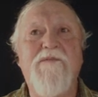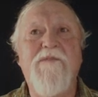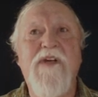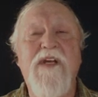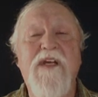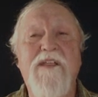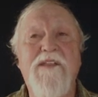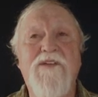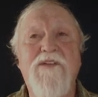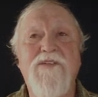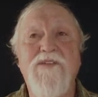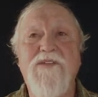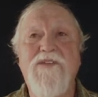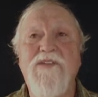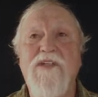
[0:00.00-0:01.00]
and
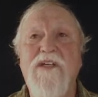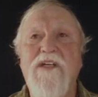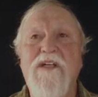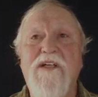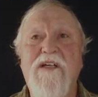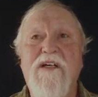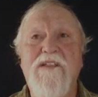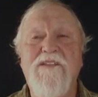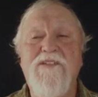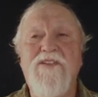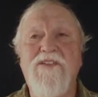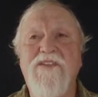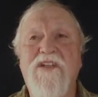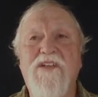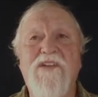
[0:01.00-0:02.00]
there's
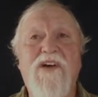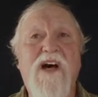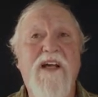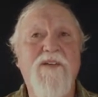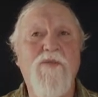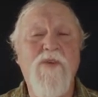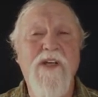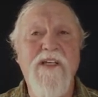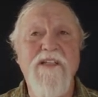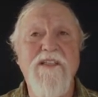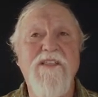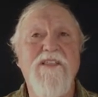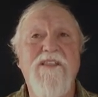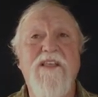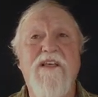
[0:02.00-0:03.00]
just a lot of
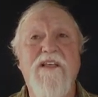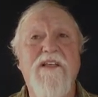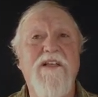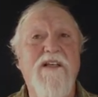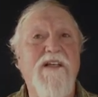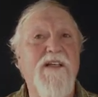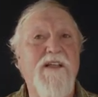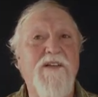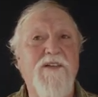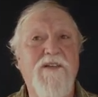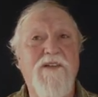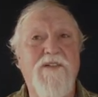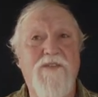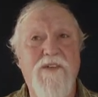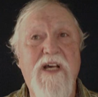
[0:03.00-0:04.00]
ways that,
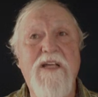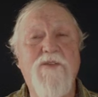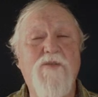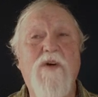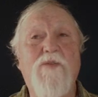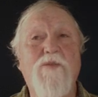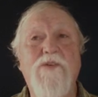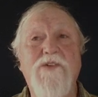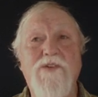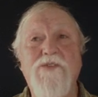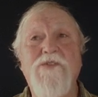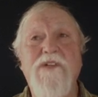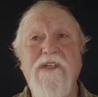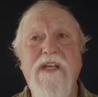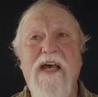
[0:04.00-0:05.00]
like what we're
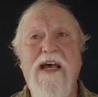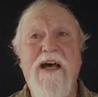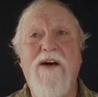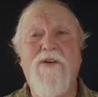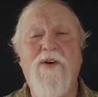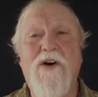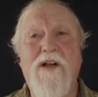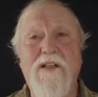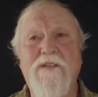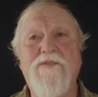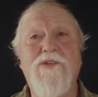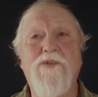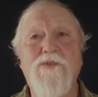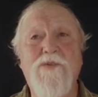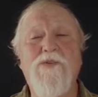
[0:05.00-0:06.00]
doing now, all of
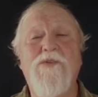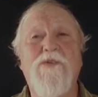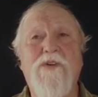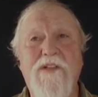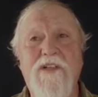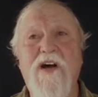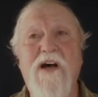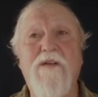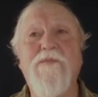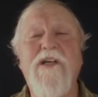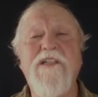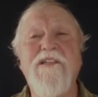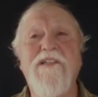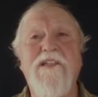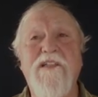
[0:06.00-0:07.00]
you who are
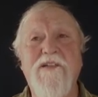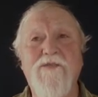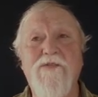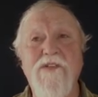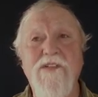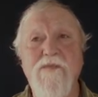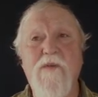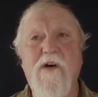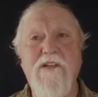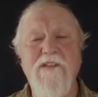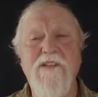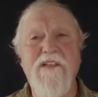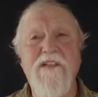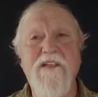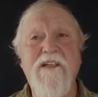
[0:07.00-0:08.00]
commenting and
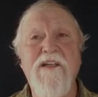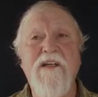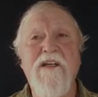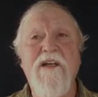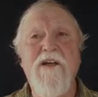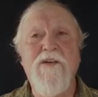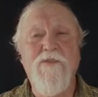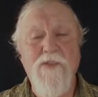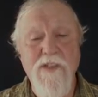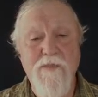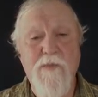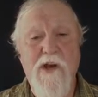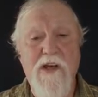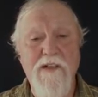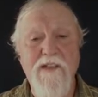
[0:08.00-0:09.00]
responding.
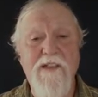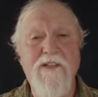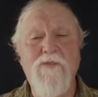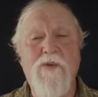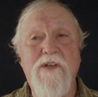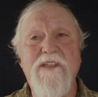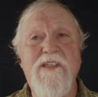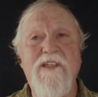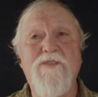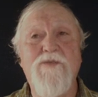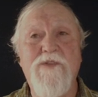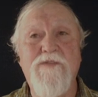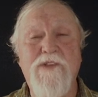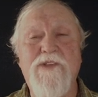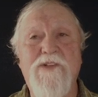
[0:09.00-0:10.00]
One thing
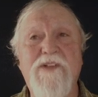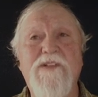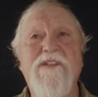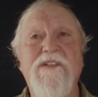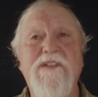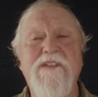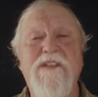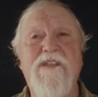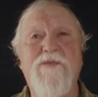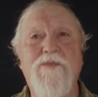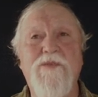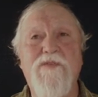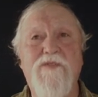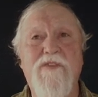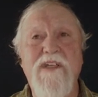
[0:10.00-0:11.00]
we've learned is that
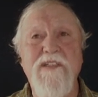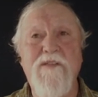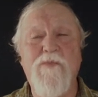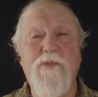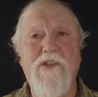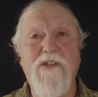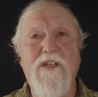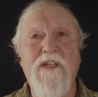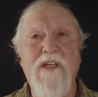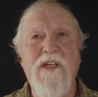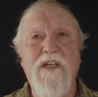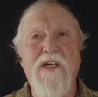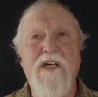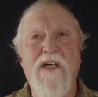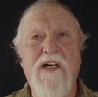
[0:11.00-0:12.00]
with Facebook,
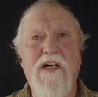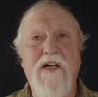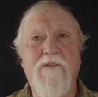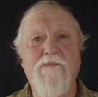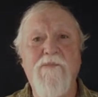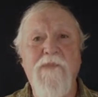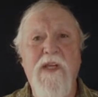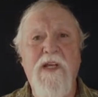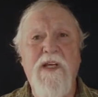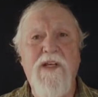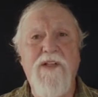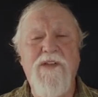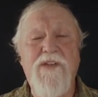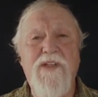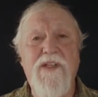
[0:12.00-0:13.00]

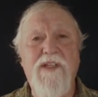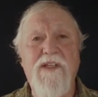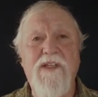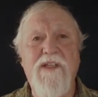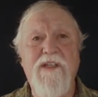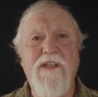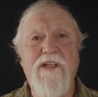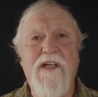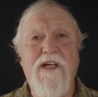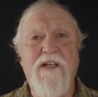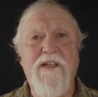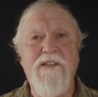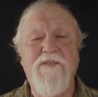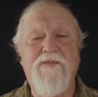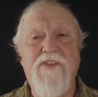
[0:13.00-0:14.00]

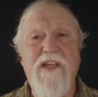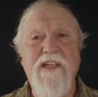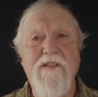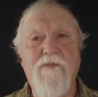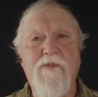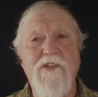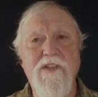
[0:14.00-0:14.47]
Facebook